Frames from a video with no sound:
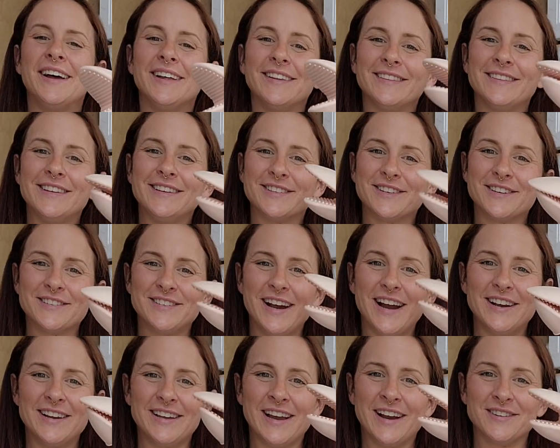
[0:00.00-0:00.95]
These are
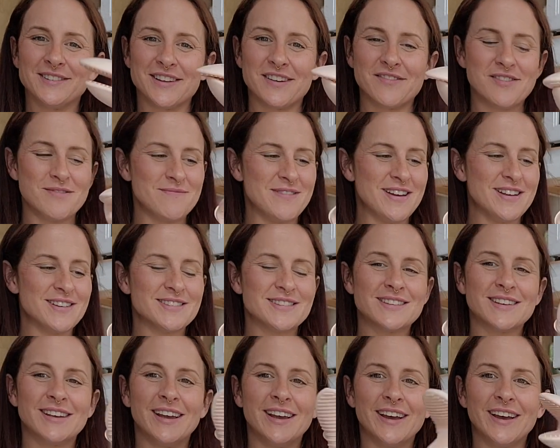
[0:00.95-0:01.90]
tiny house oven
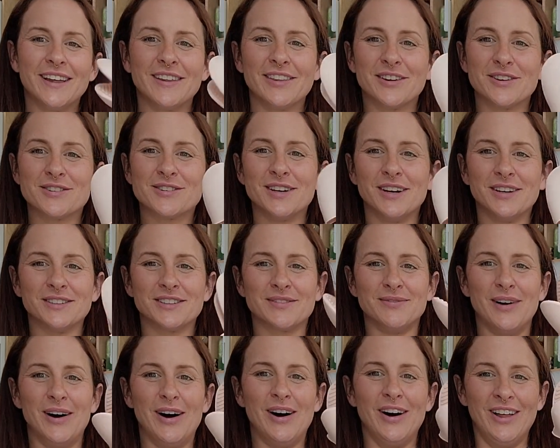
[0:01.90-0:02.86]
mitts. They're so
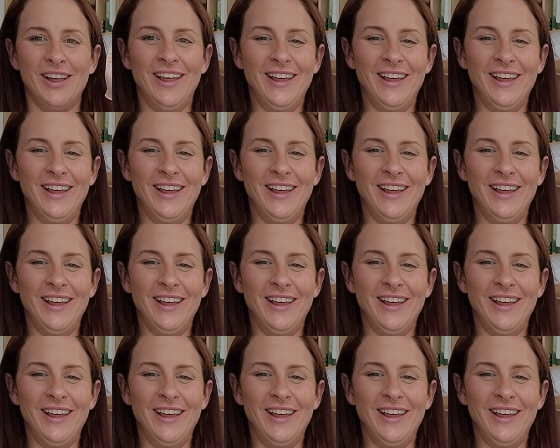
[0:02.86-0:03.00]
small.